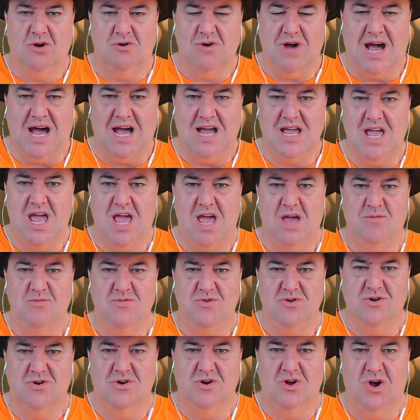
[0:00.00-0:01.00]
I am
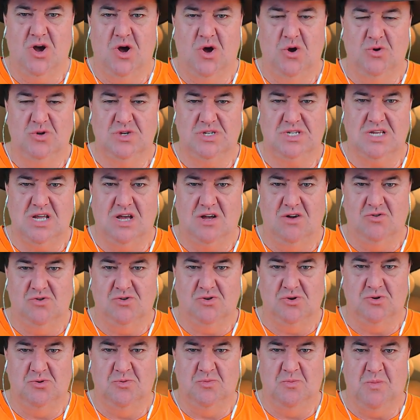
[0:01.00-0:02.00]
your host,
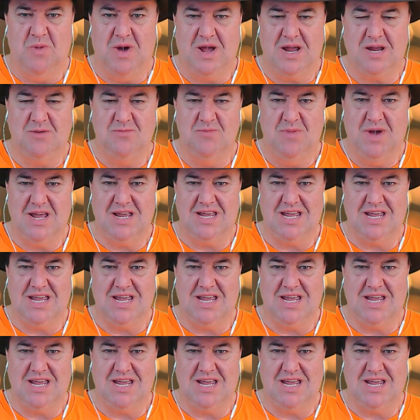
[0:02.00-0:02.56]
Uncle Mike Mike.